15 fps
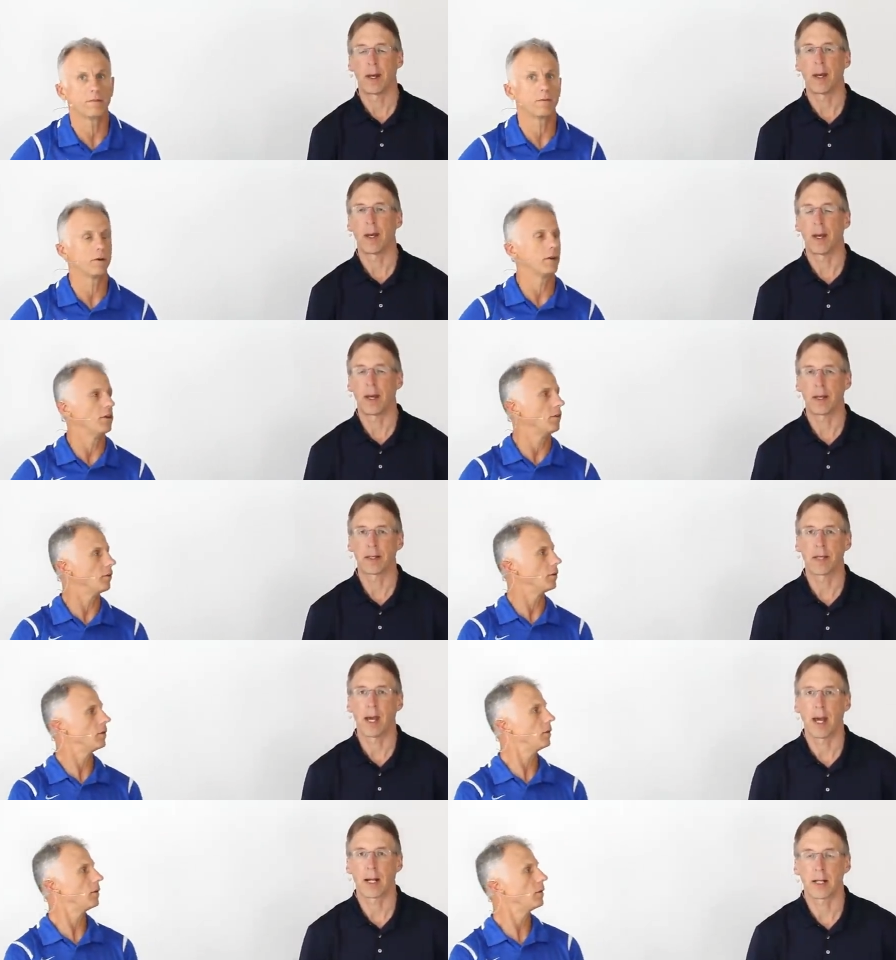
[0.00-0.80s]
Speaker 1: it, for you.
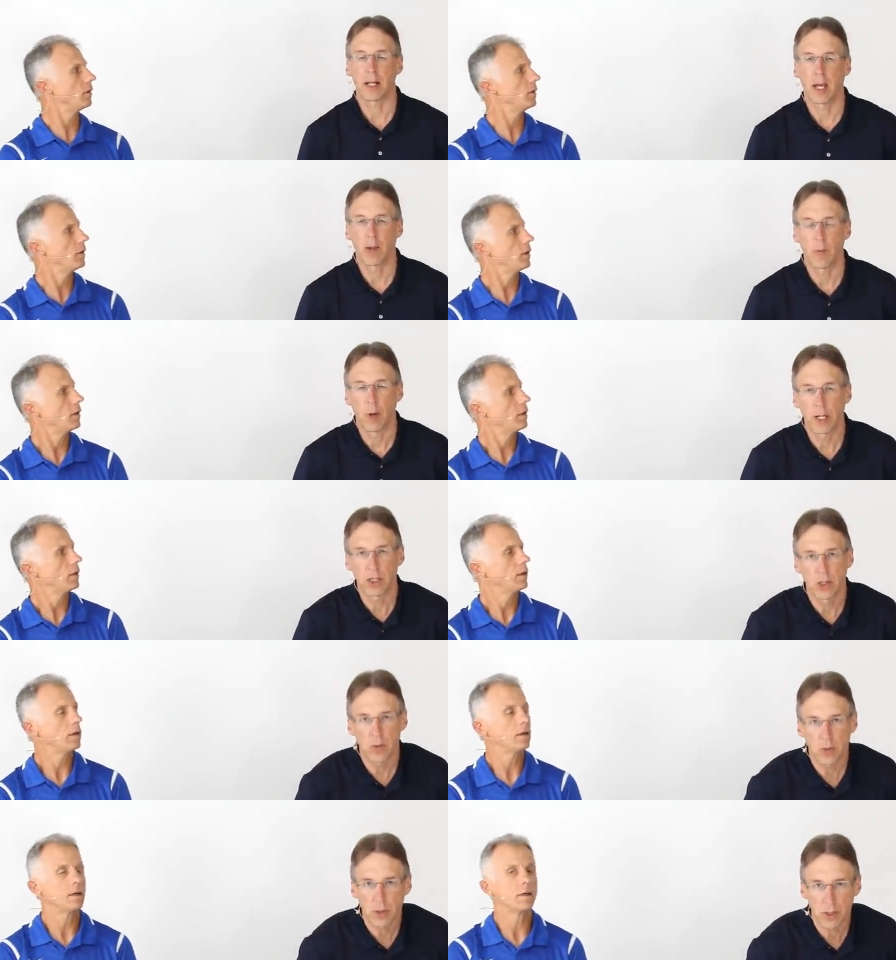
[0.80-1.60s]
Exactly. And what
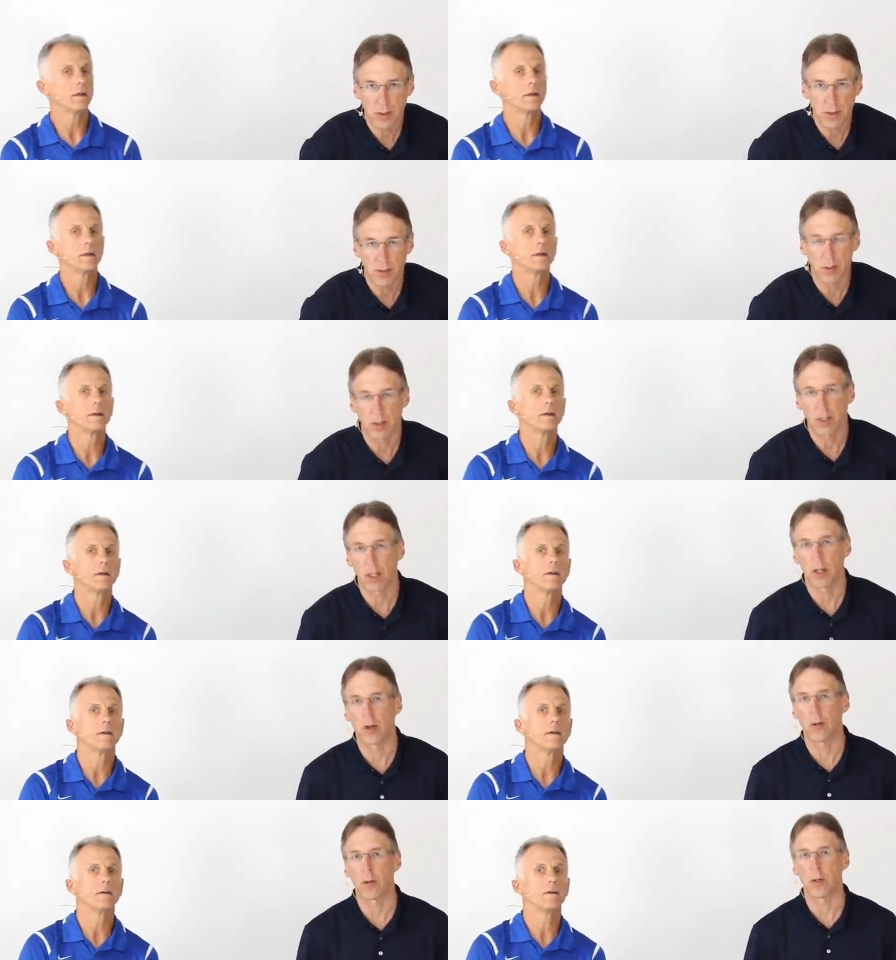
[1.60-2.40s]
you can, you
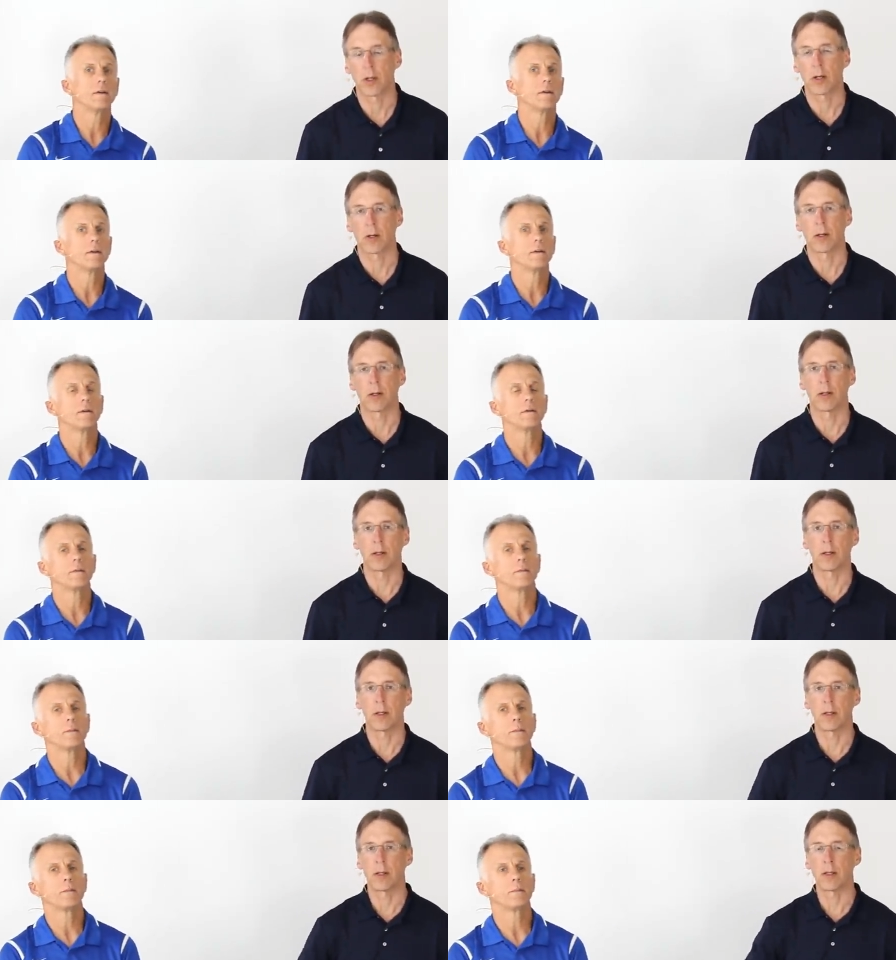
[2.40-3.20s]
know, your
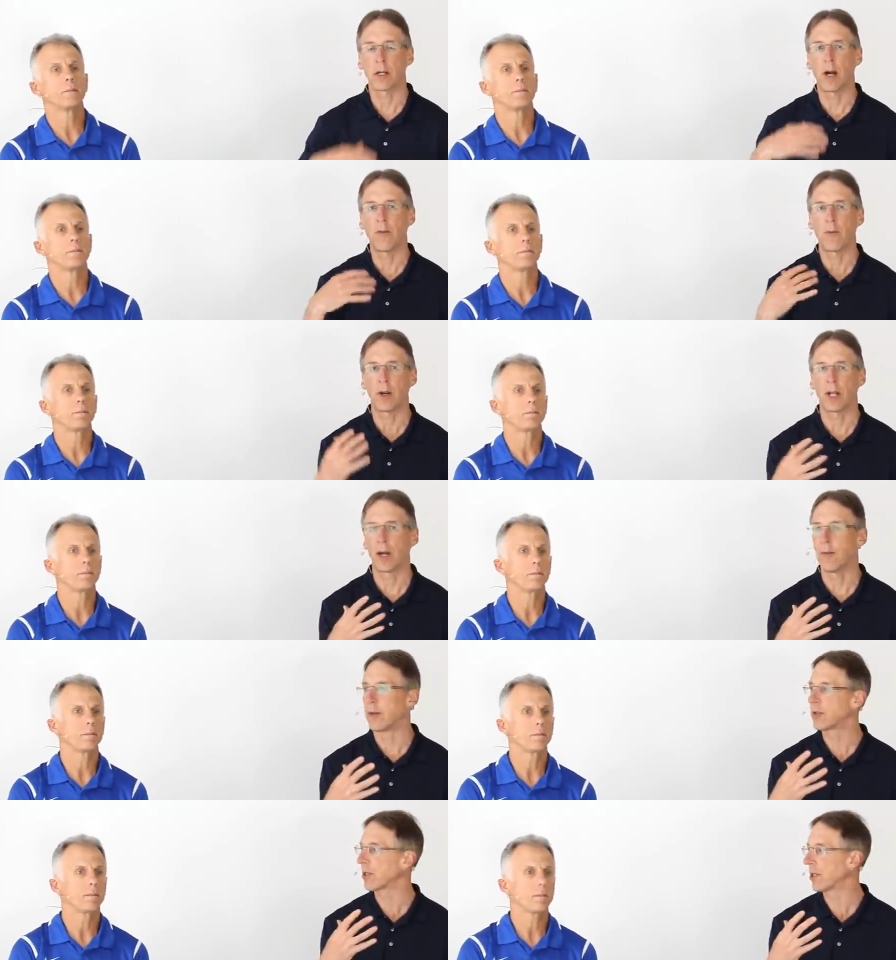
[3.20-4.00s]
comfort level
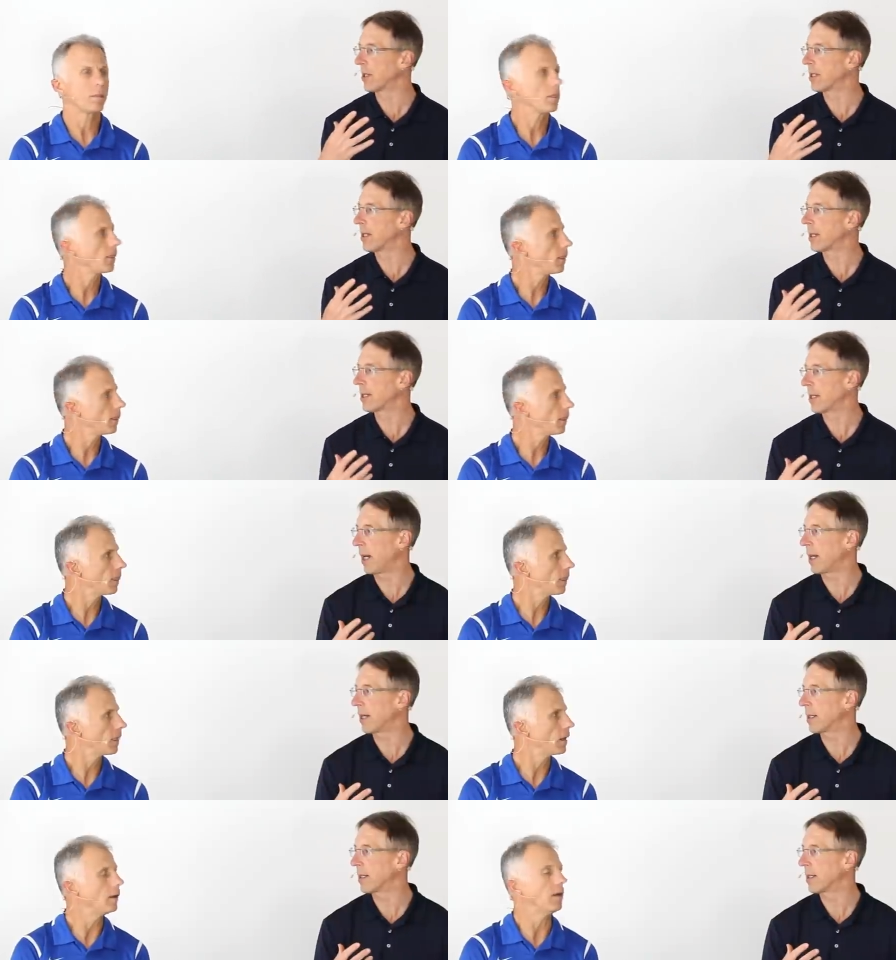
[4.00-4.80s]
is going to dictate.
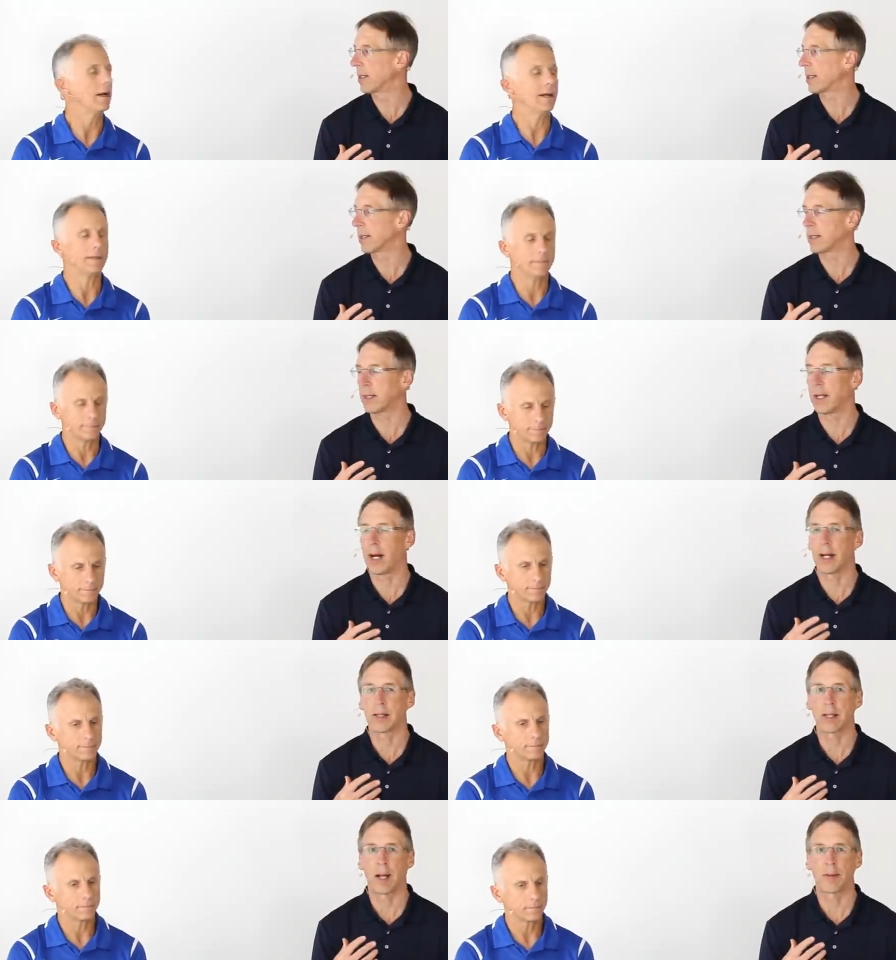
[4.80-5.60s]
Right. Because a lot
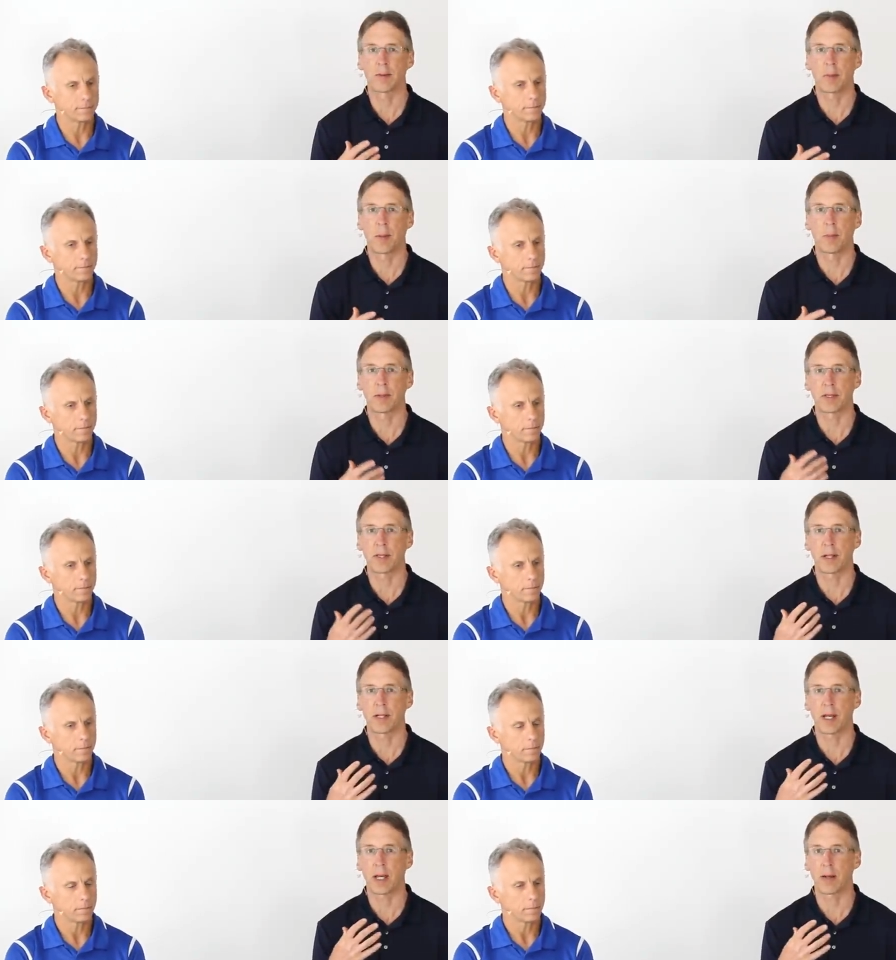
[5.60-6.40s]
of times people start
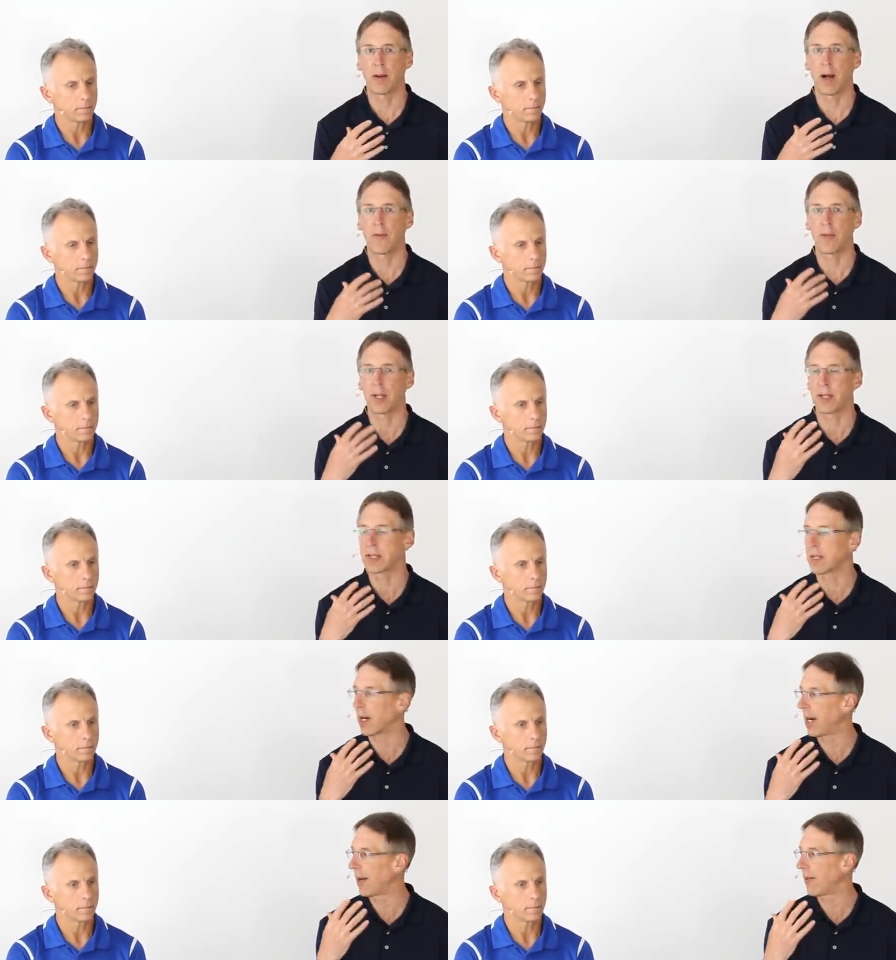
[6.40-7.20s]
taking them off and they
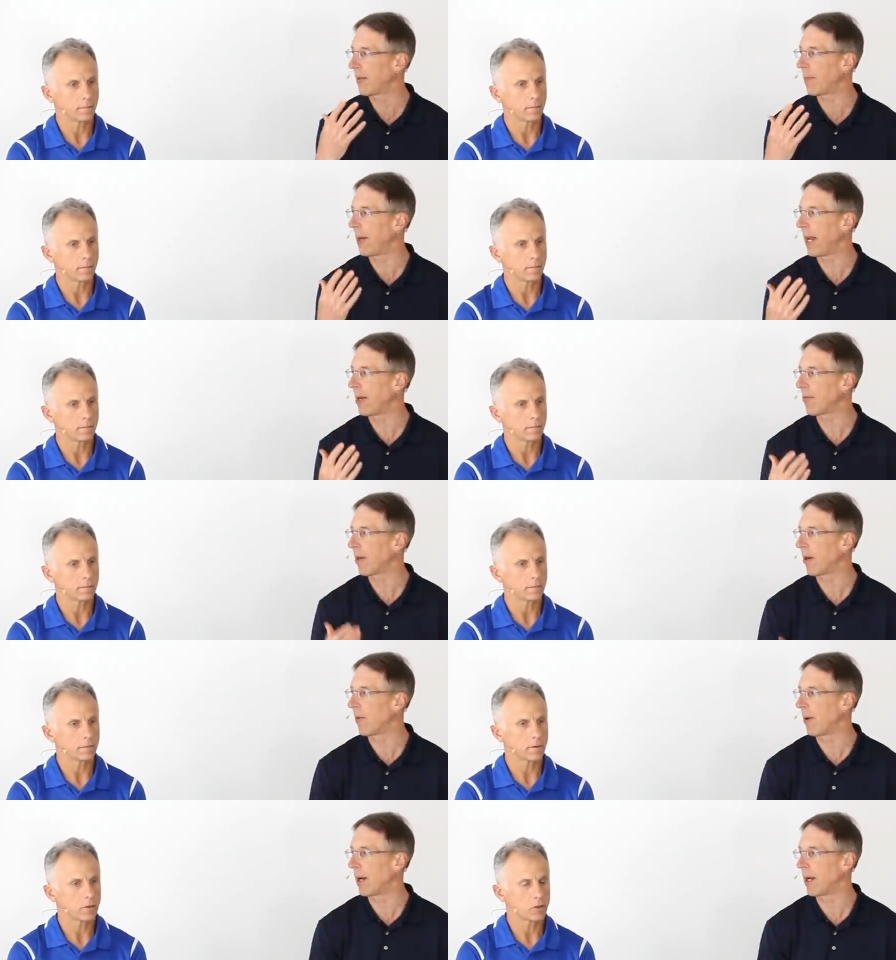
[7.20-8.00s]
start having pain right
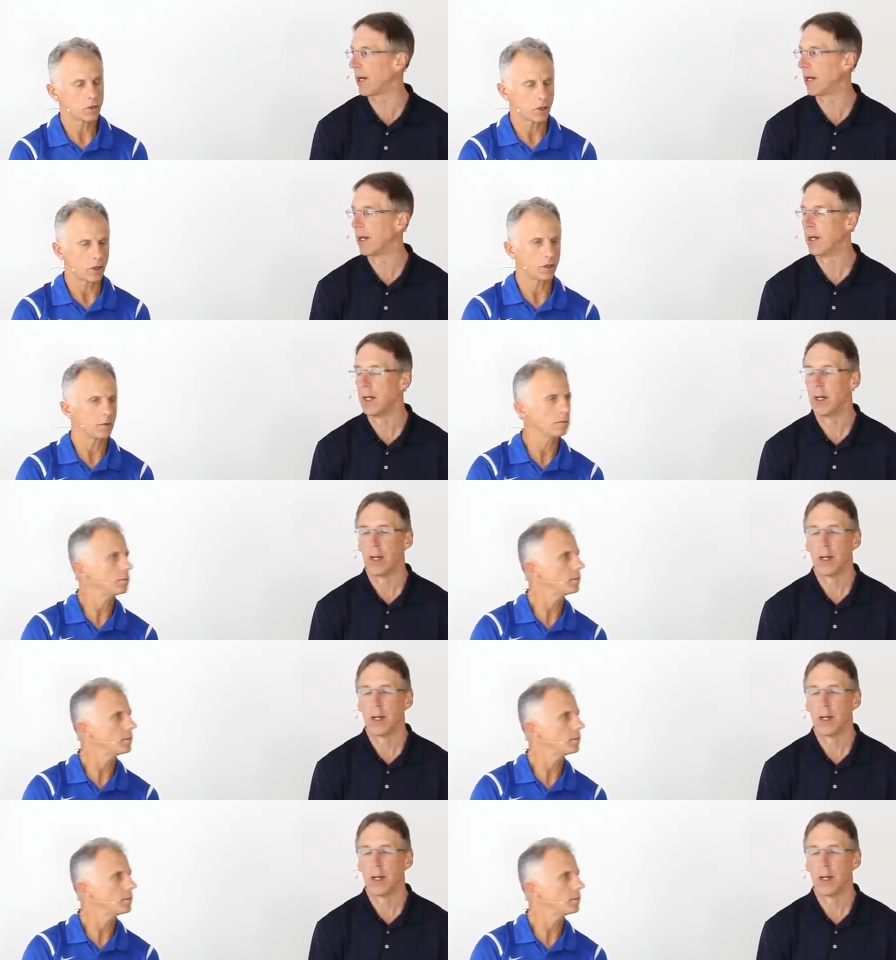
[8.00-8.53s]
away. Sure.